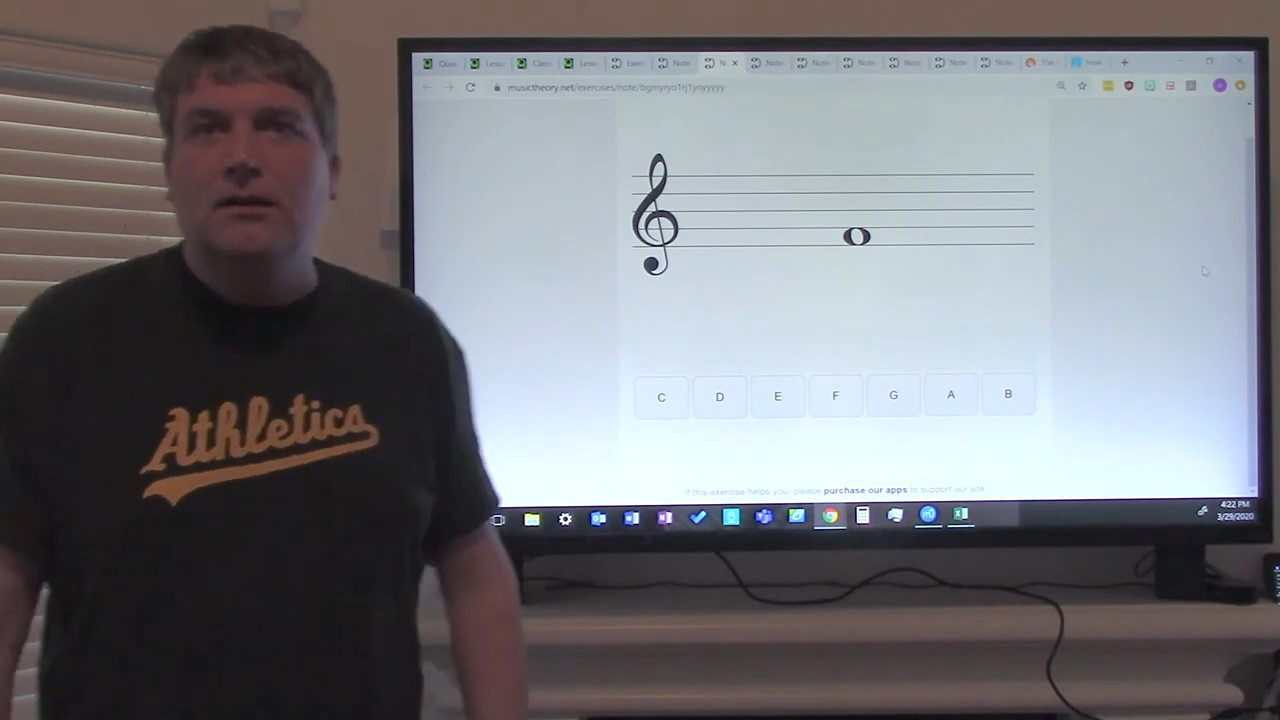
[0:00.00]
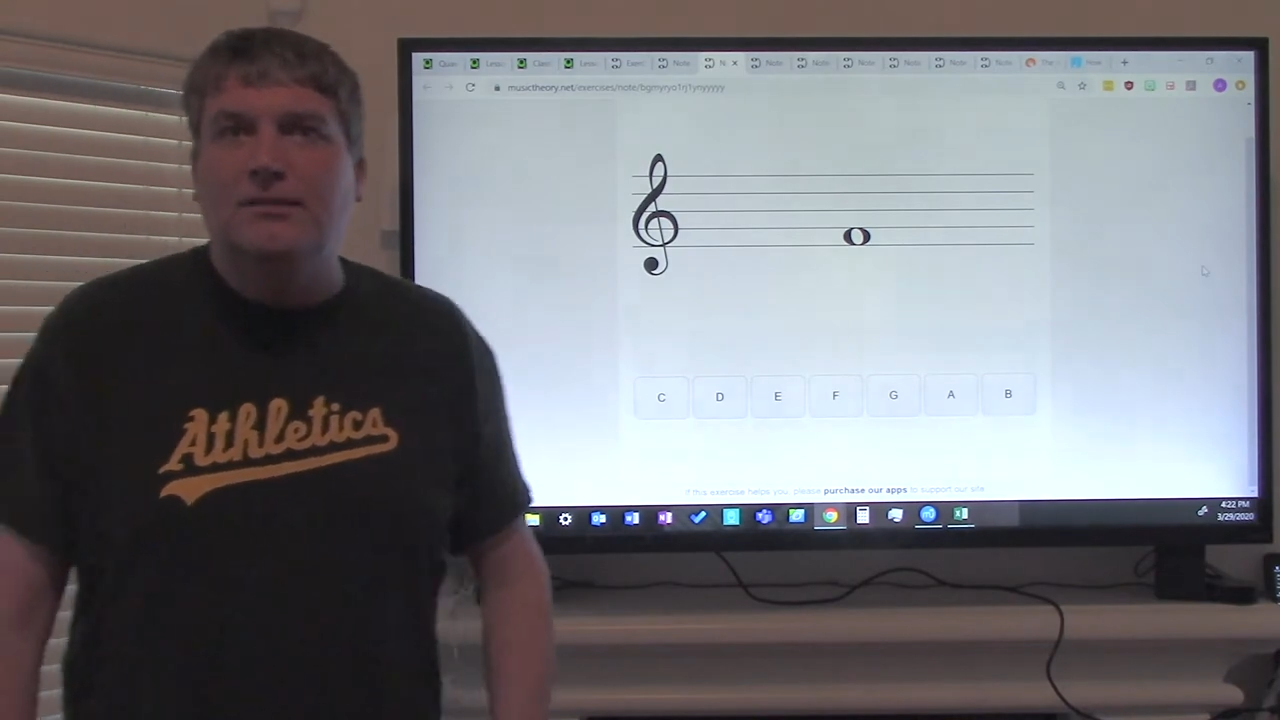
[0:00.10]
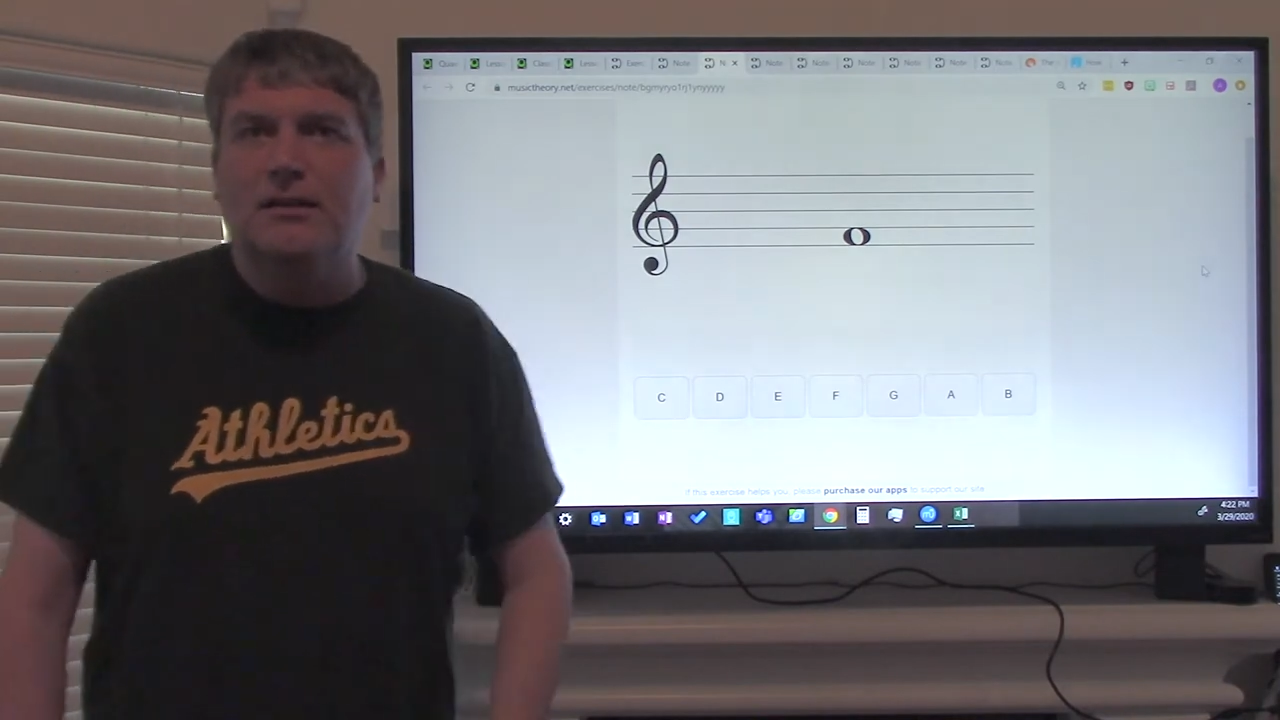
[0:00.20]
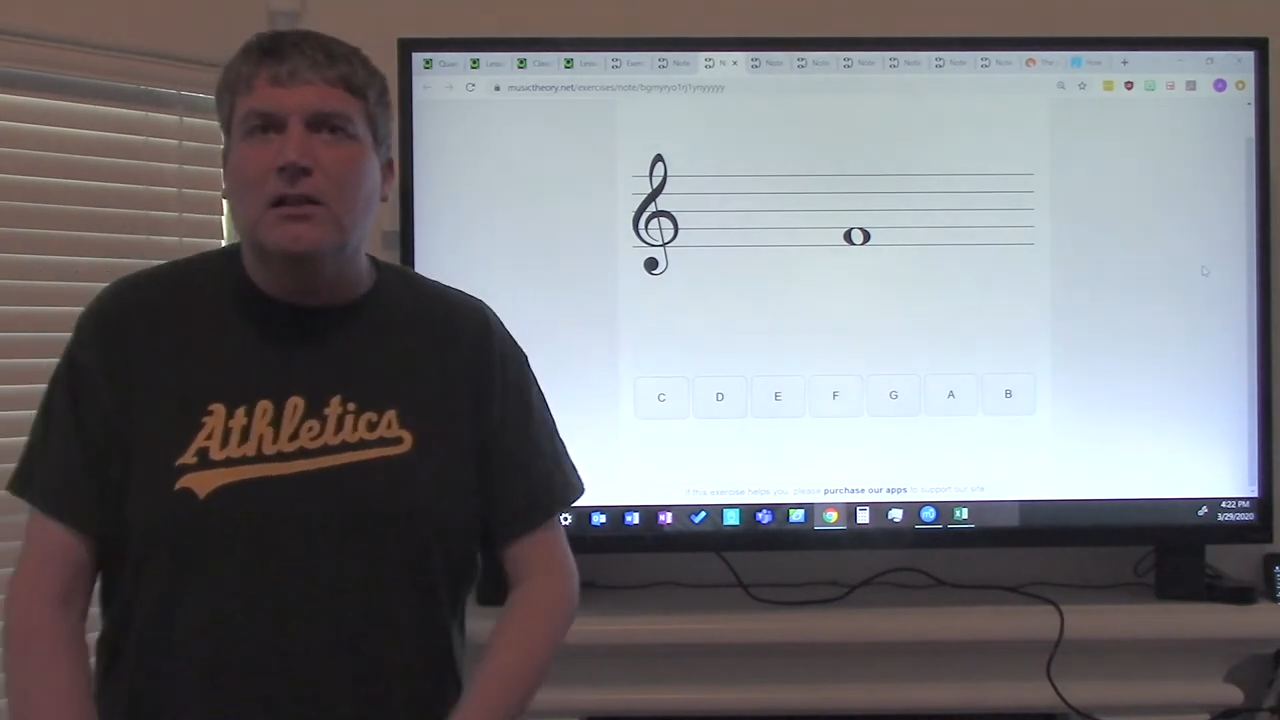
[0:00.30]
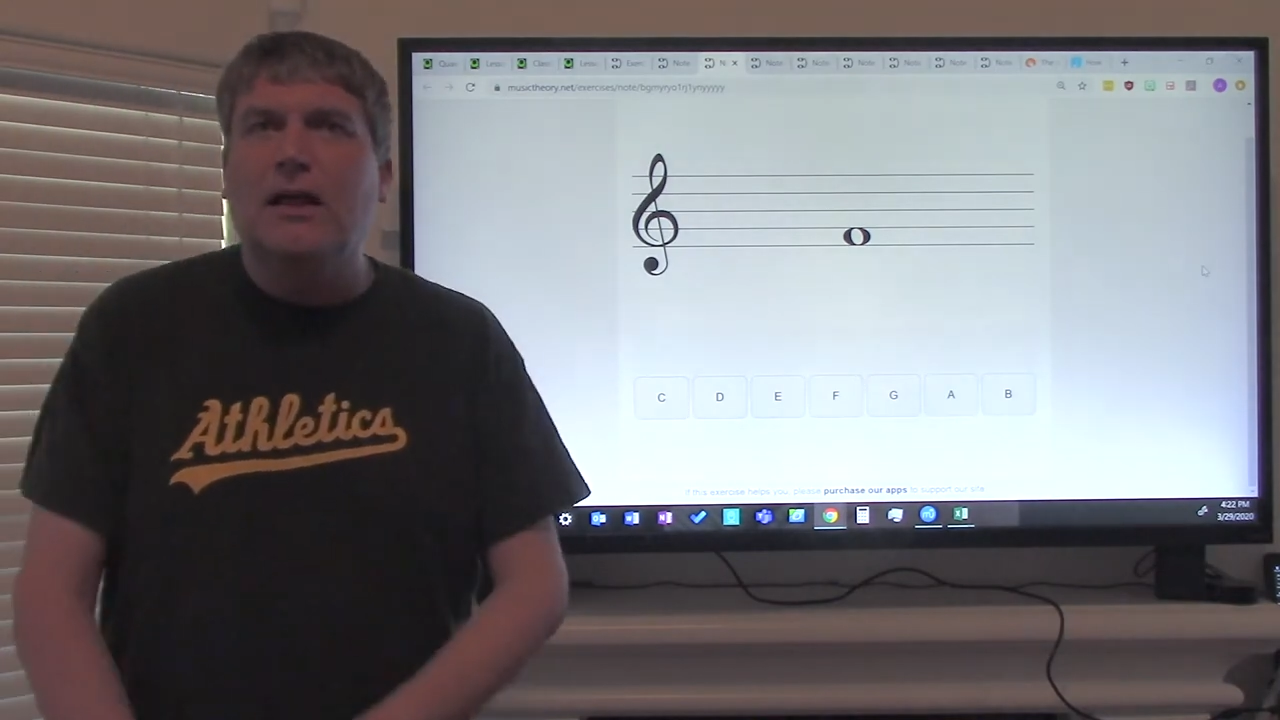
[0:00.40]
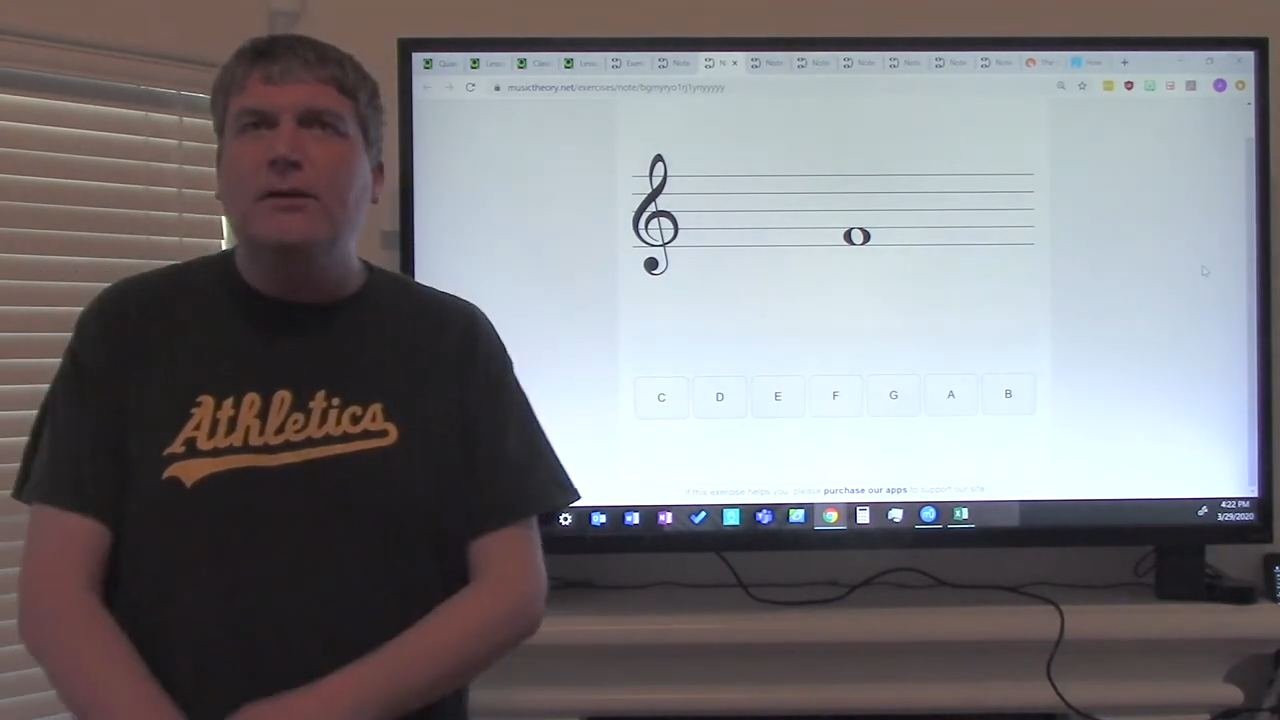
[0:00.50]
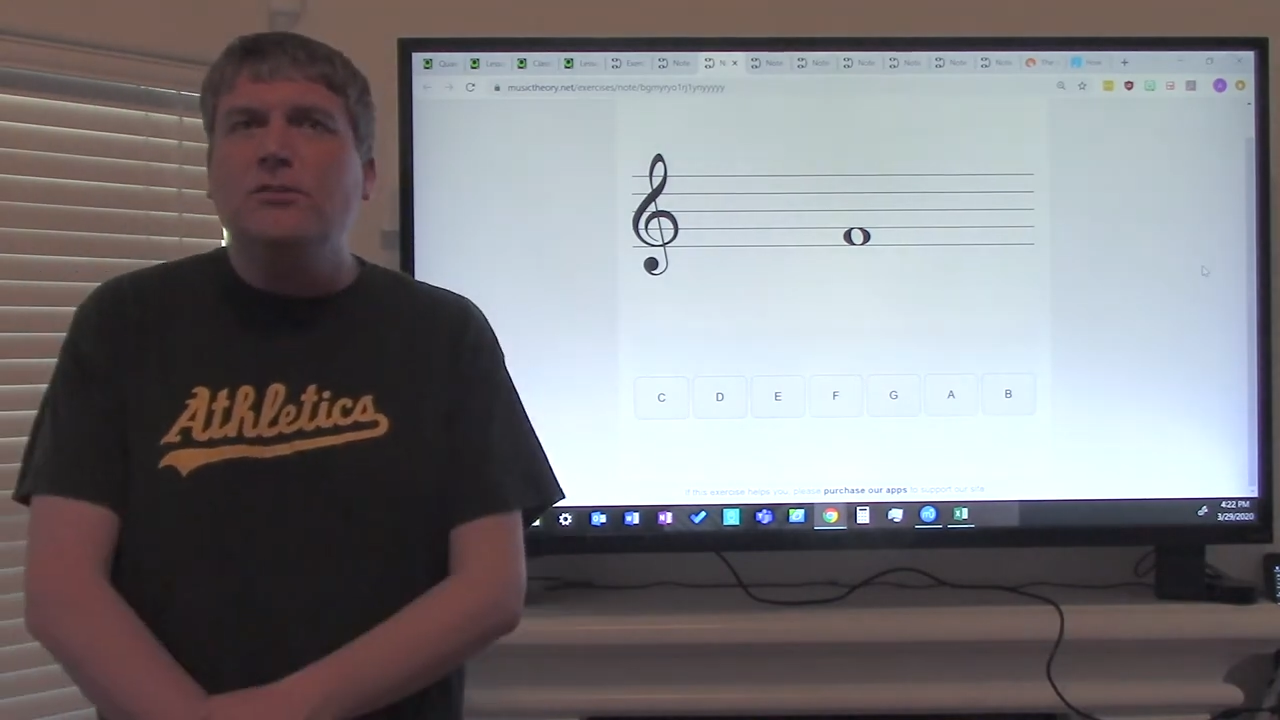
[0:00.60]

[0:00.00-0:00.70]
is it a line